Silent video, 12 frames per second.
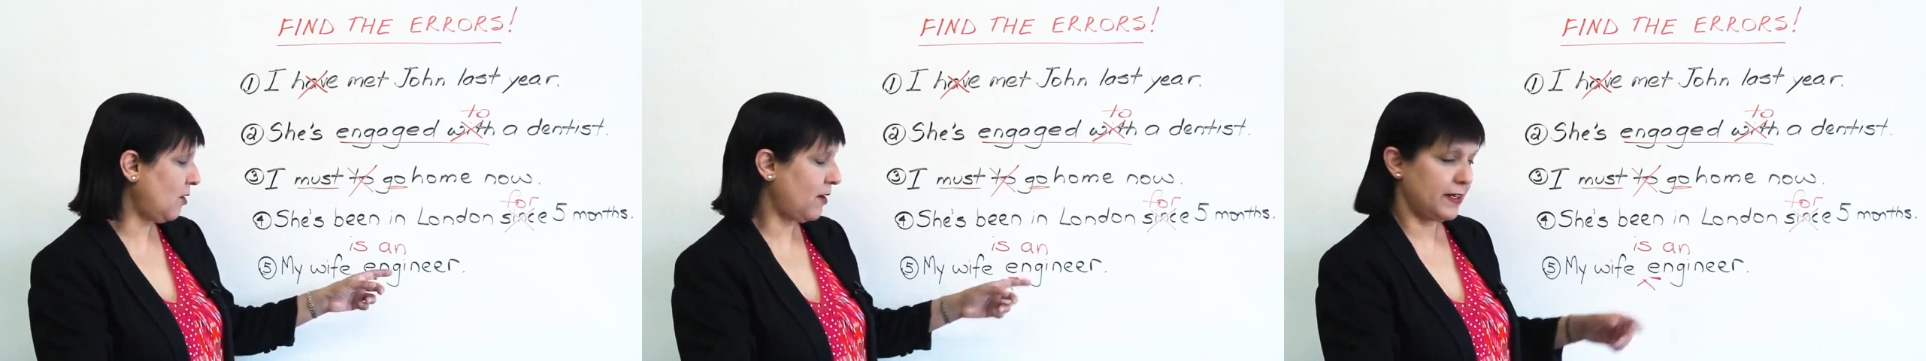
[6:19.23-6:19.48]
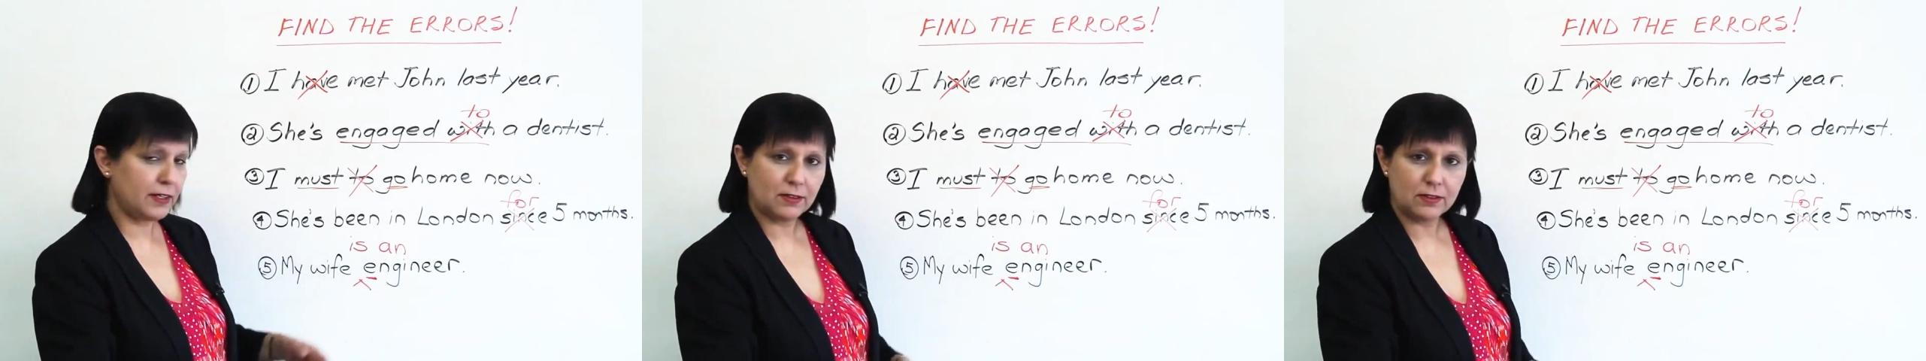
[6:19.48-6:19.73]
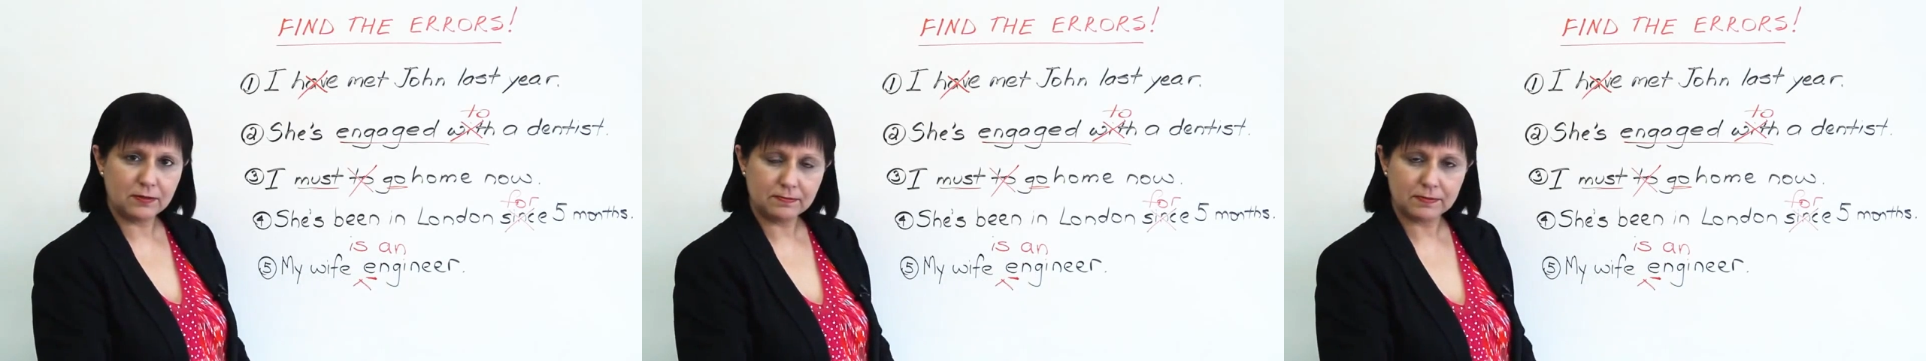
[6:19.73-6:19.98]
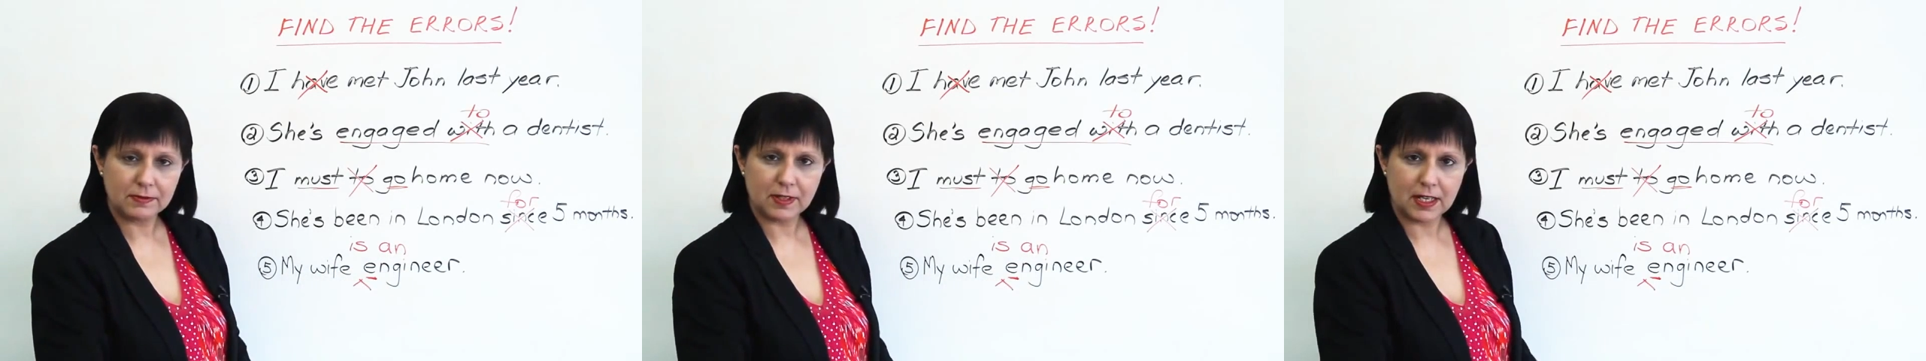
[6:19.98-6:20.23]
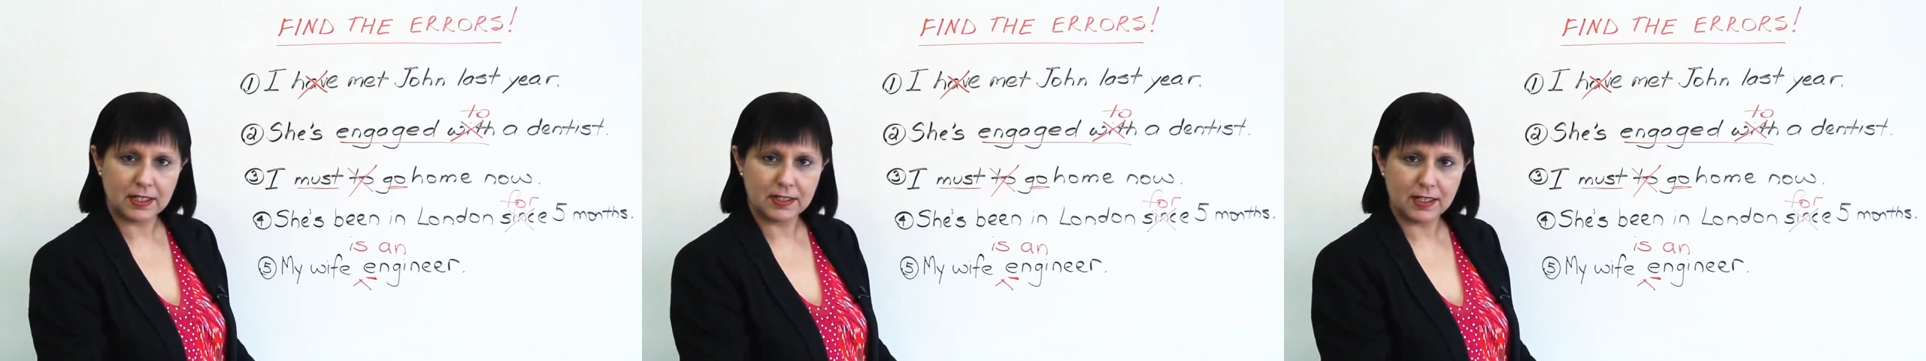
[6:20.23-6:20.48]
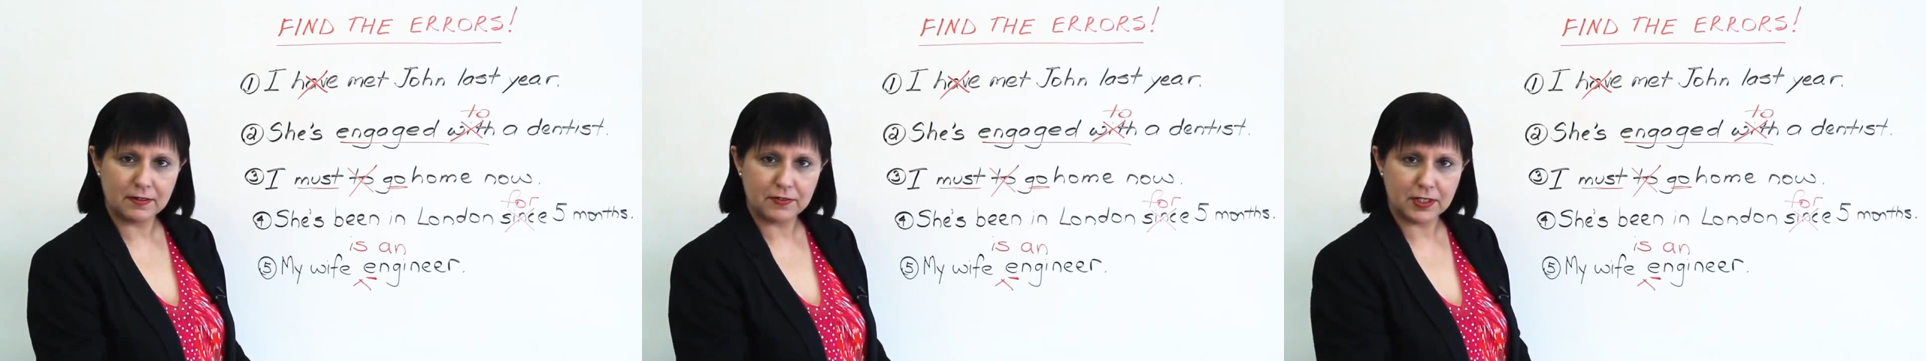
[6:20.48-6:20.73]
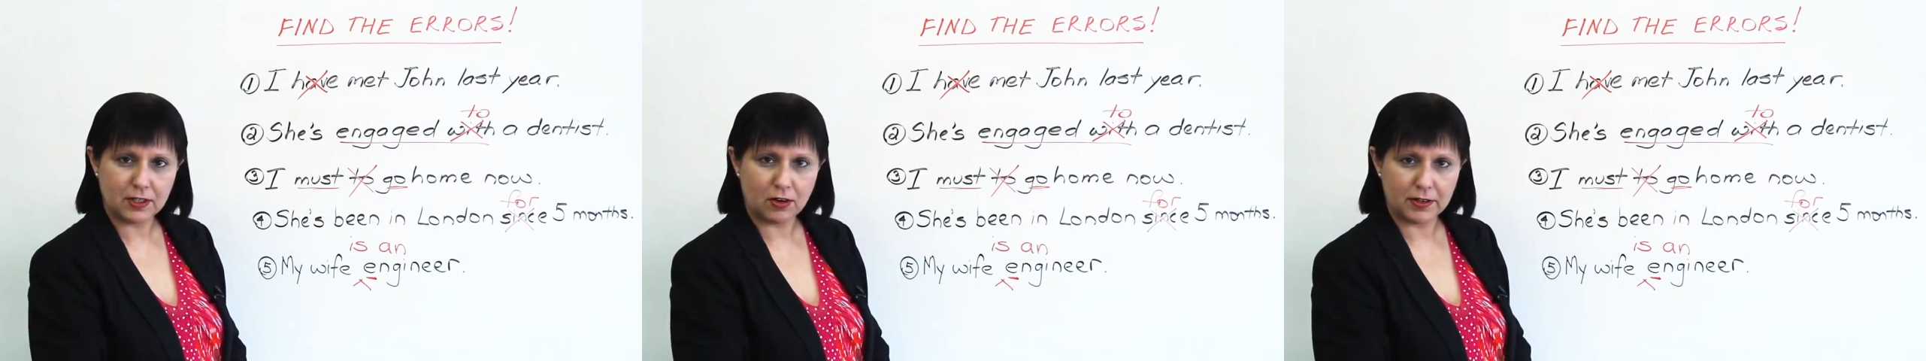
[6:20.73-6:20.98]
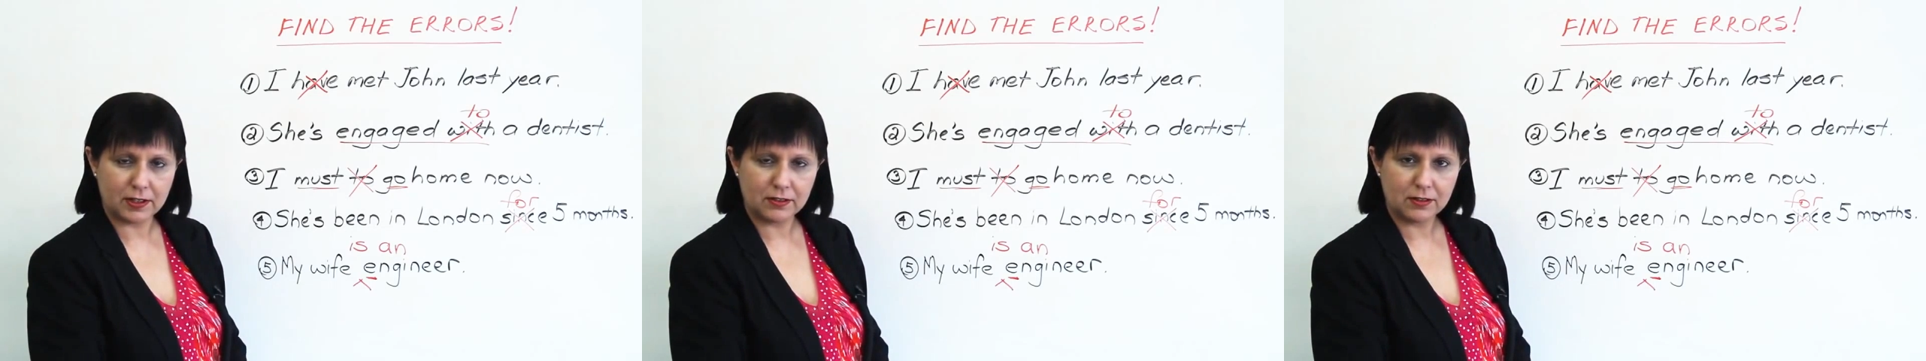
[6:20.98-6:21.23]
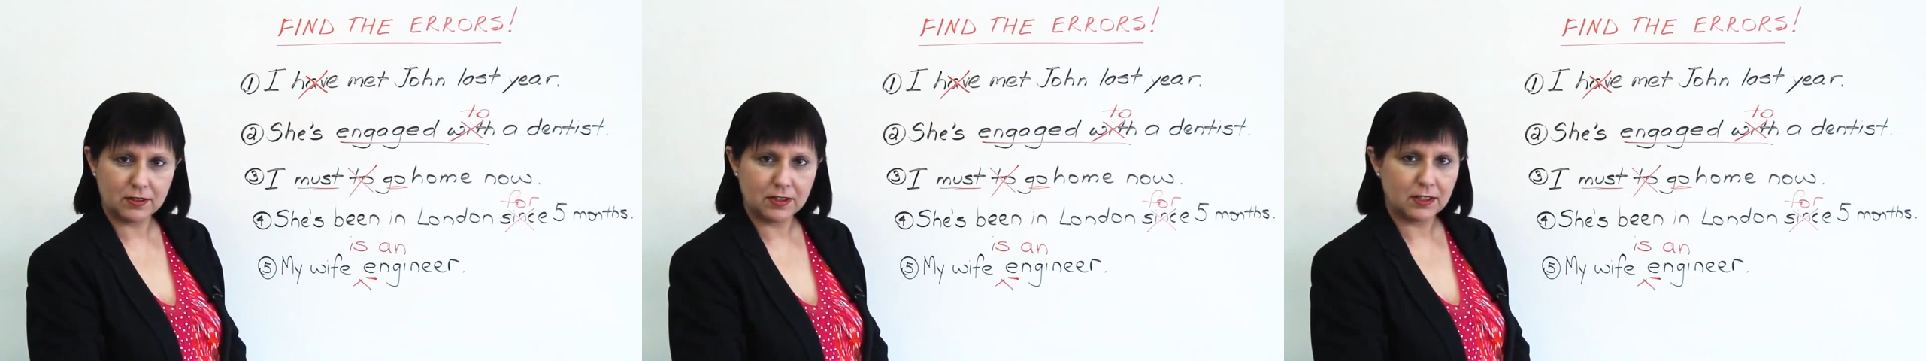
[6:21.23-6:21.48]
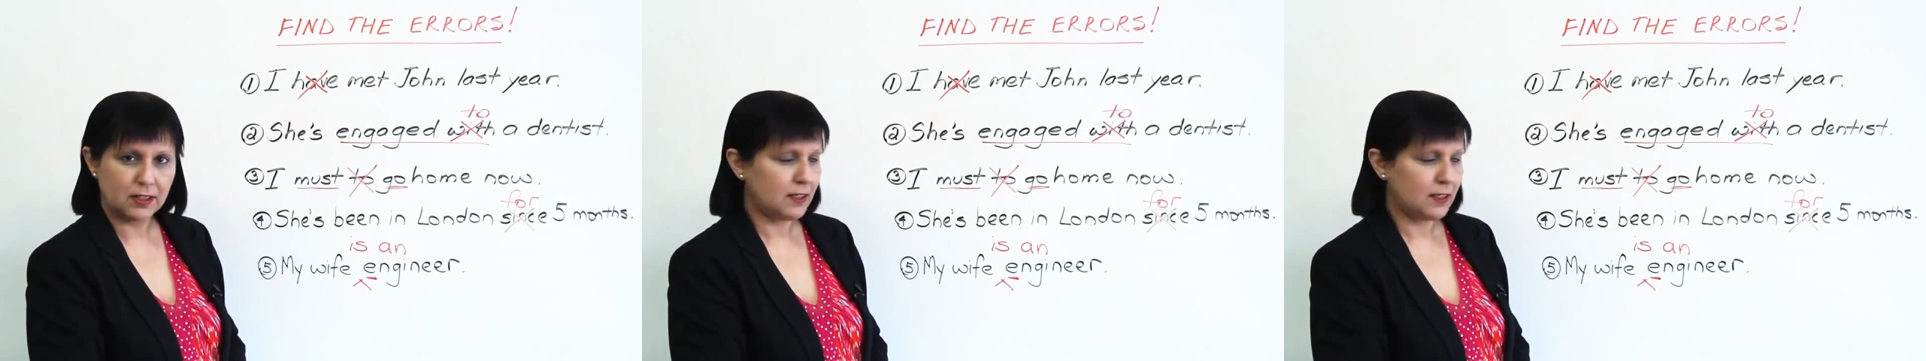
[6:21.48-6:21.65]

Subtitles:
article, an indefinite article.